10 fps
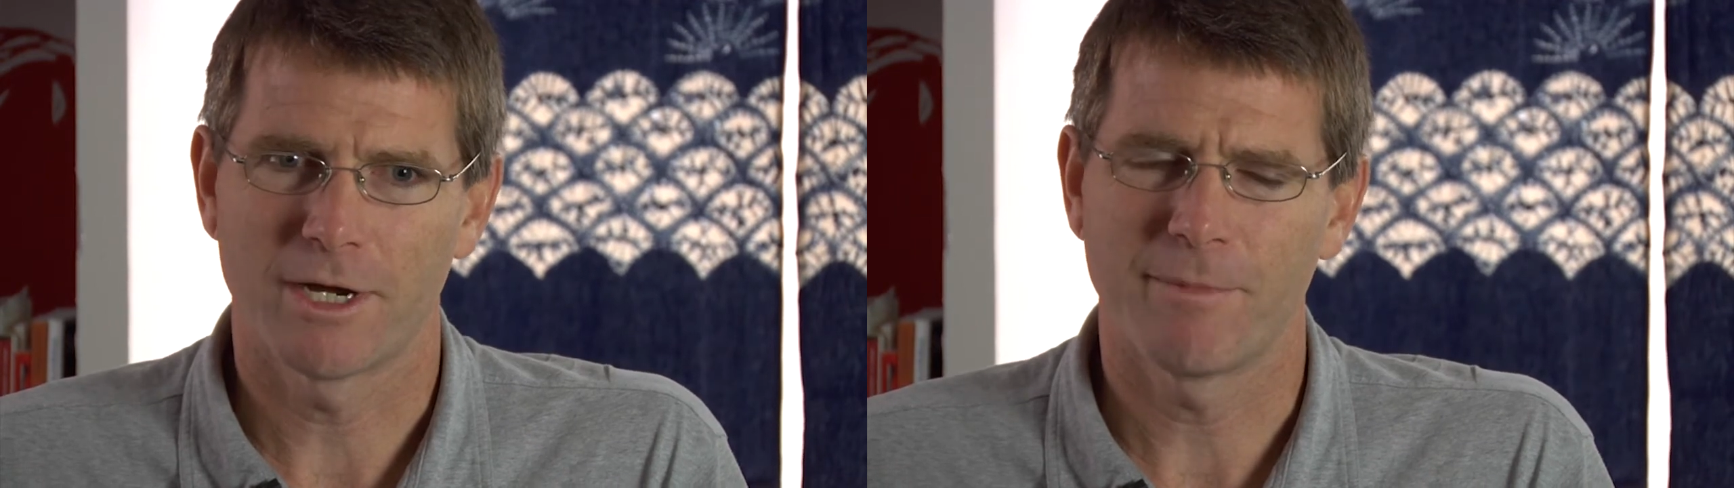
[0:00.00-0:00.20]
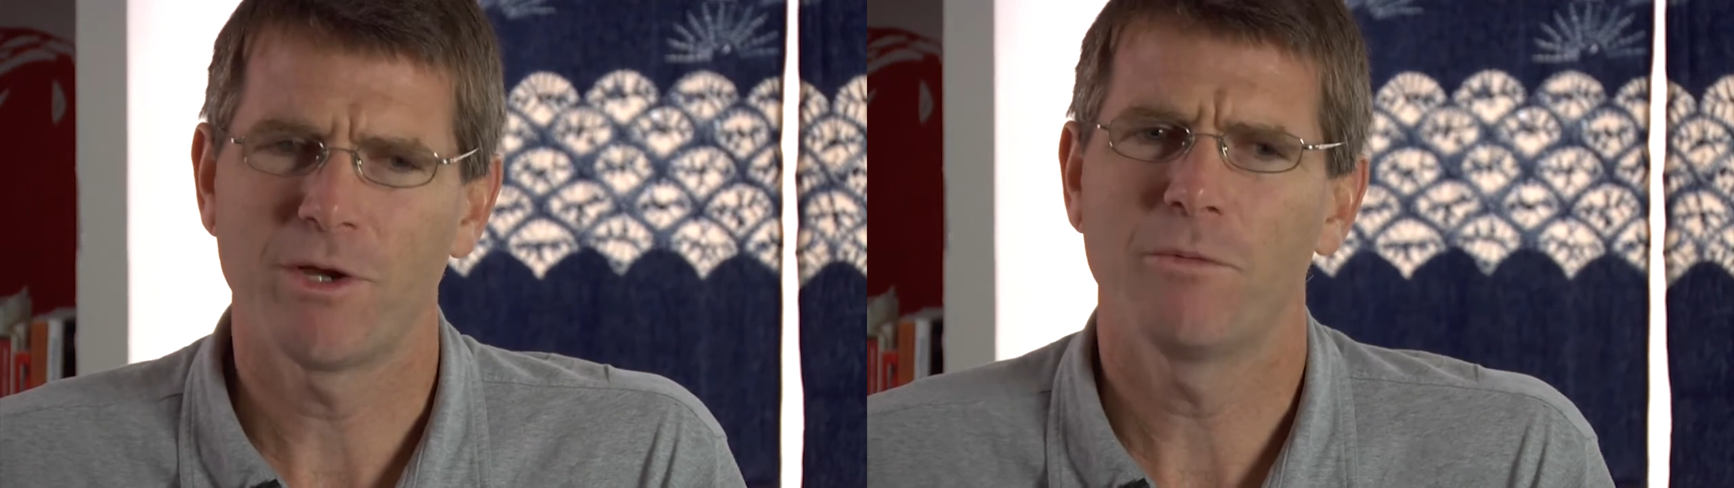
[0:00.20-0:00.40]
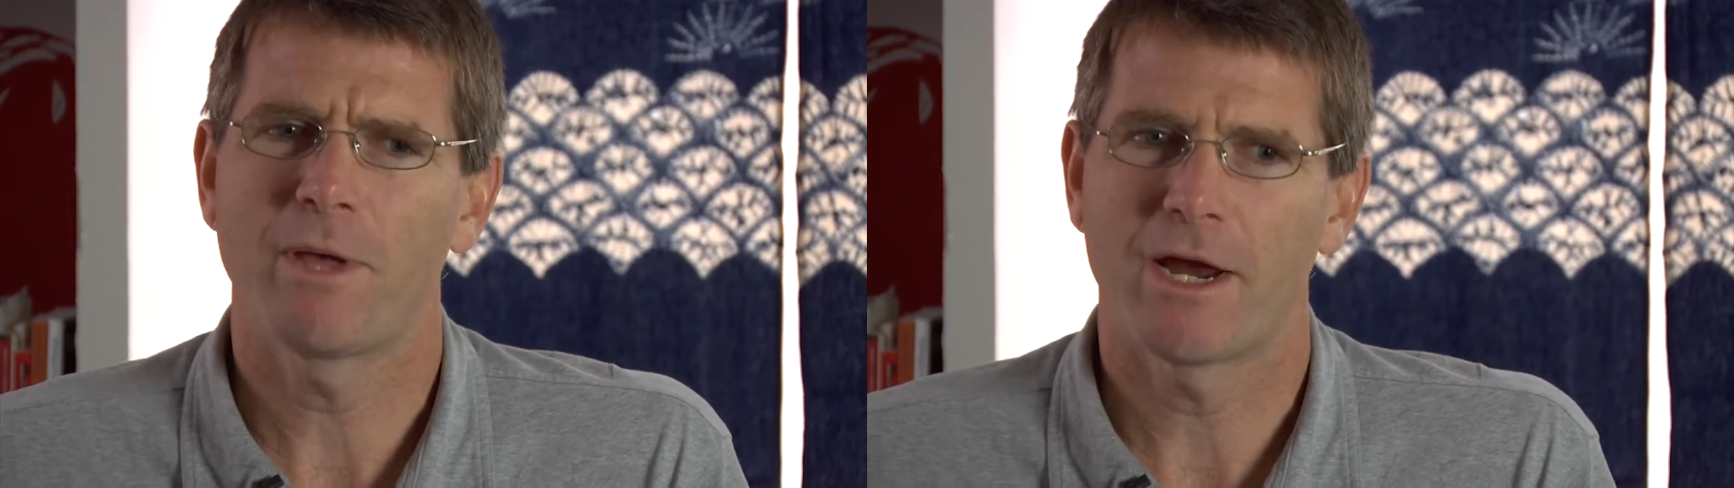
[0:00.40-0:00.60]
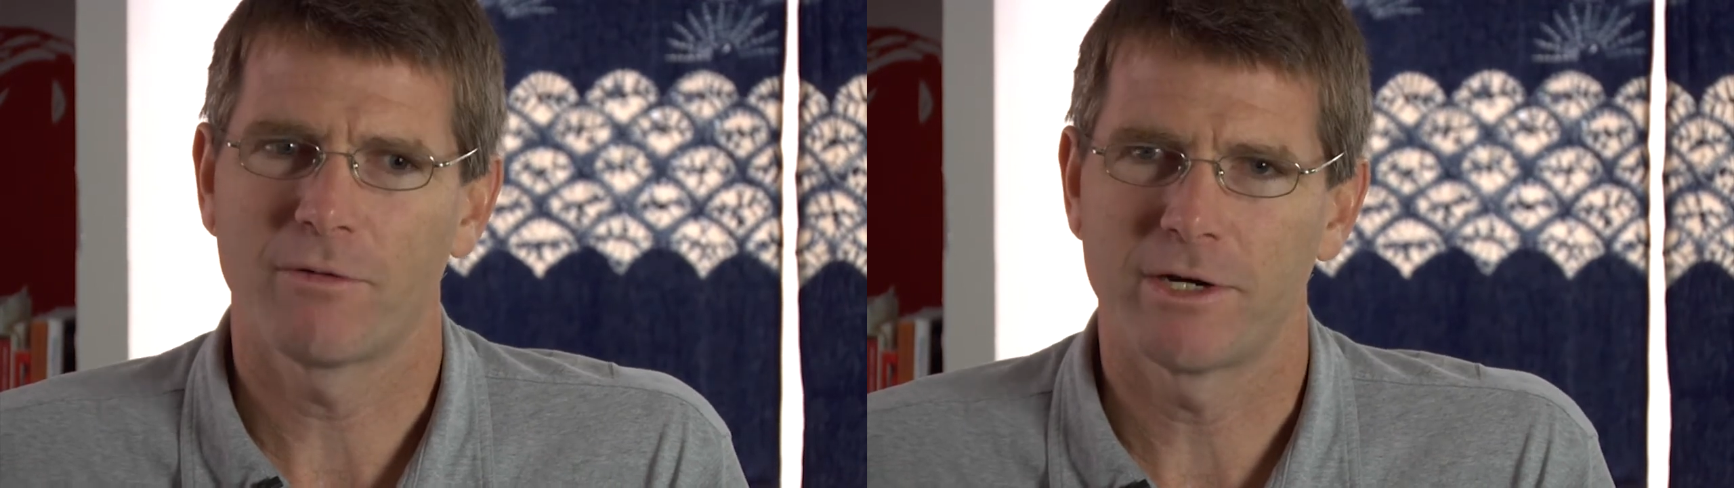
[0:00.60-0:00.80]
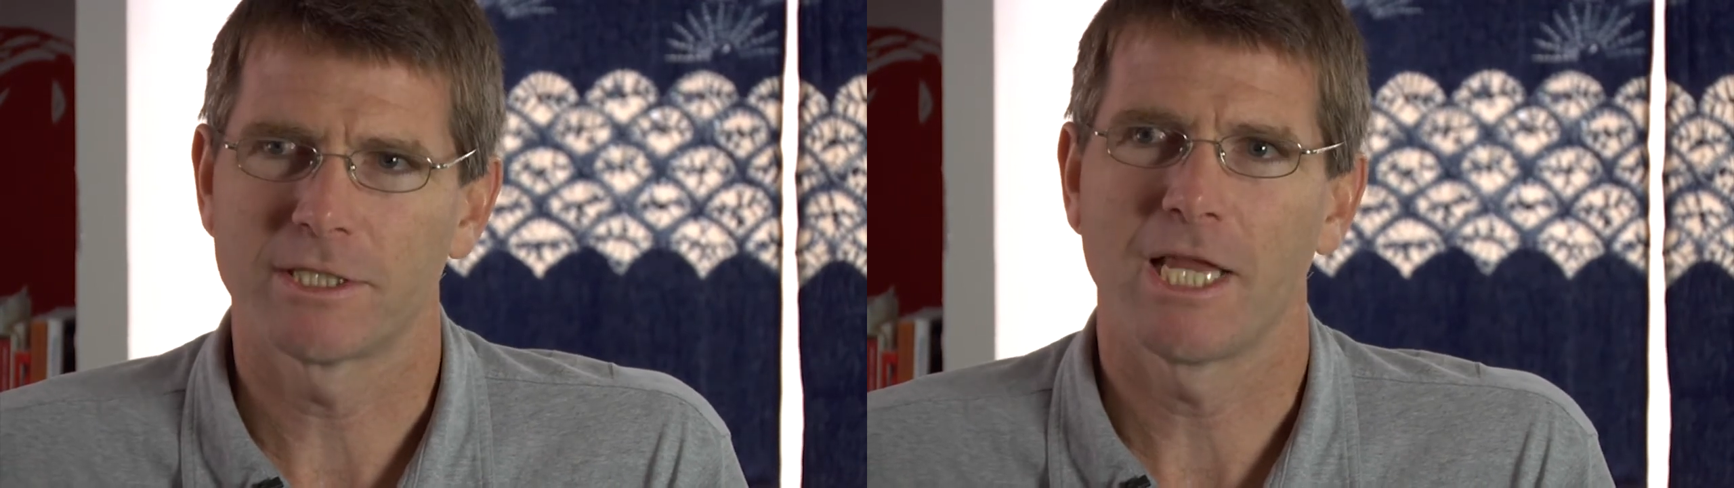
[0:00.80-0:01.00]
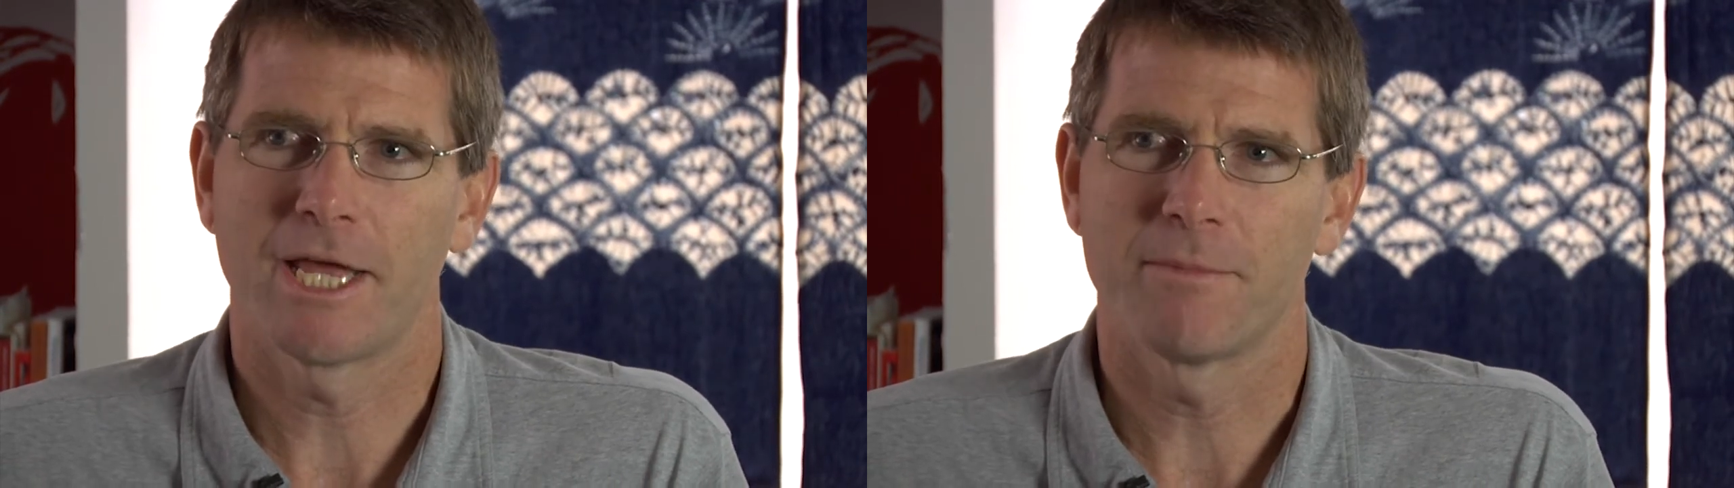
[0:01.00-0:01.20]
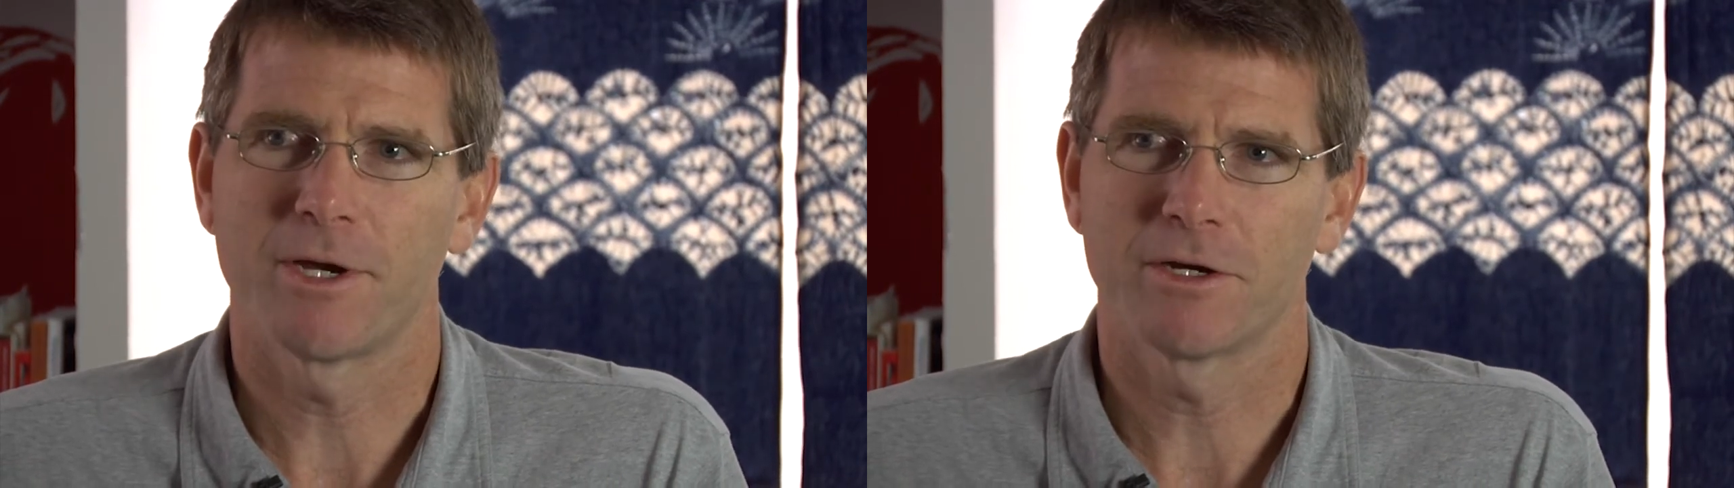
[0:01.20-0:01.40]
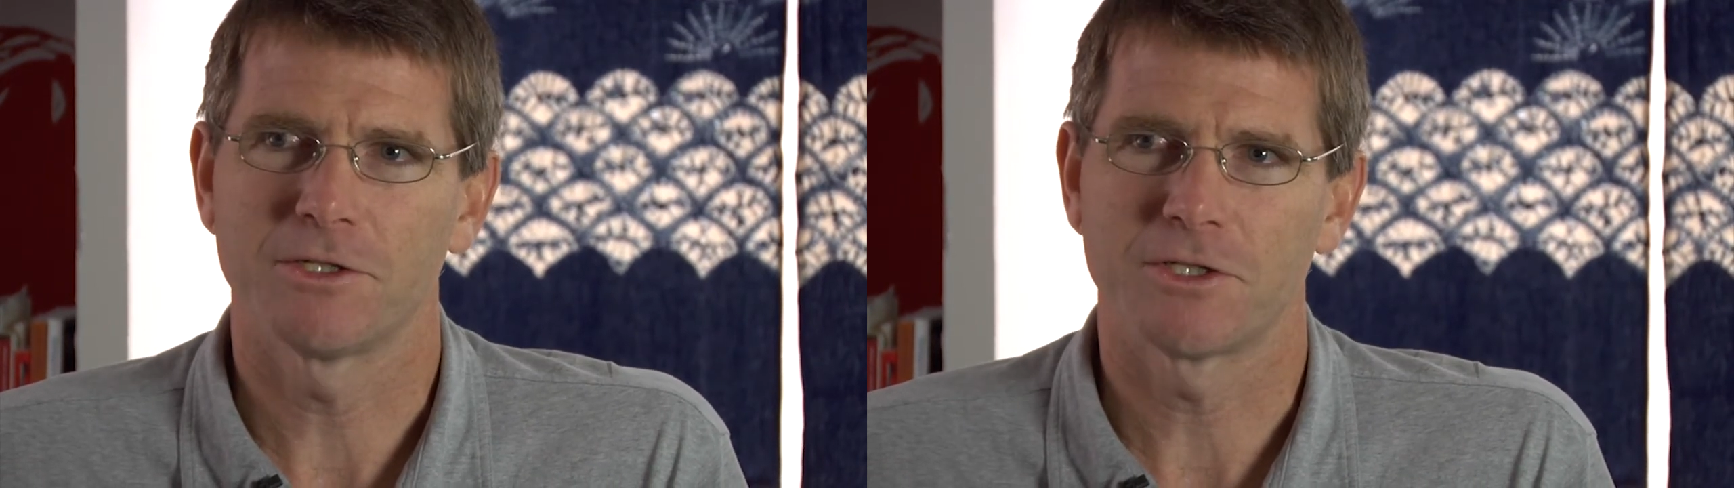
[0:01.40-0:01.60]
And my own background is Latin
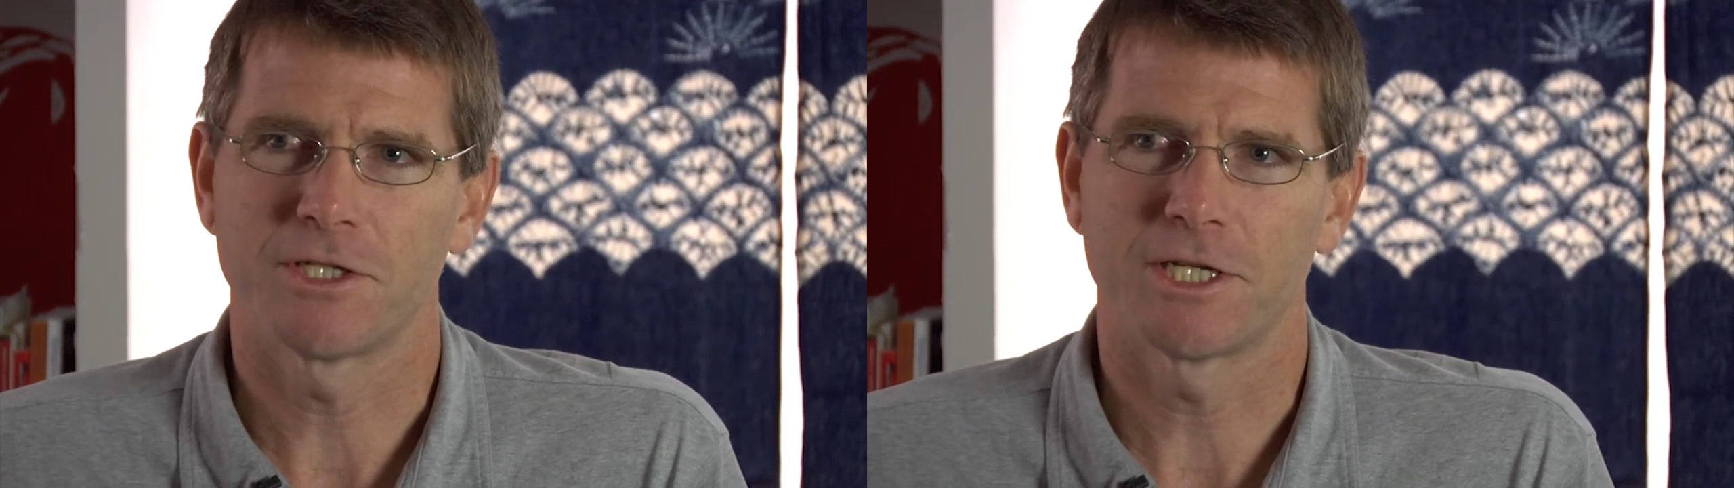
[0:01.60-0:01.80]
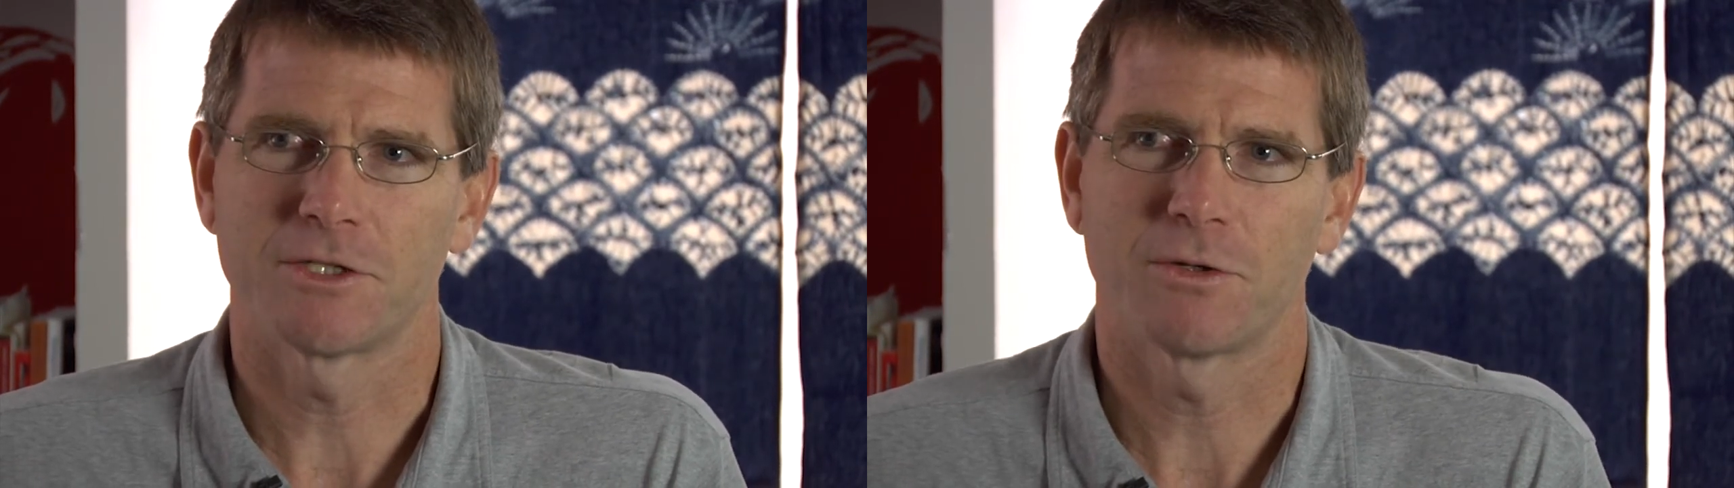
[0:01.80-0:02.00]
American studies,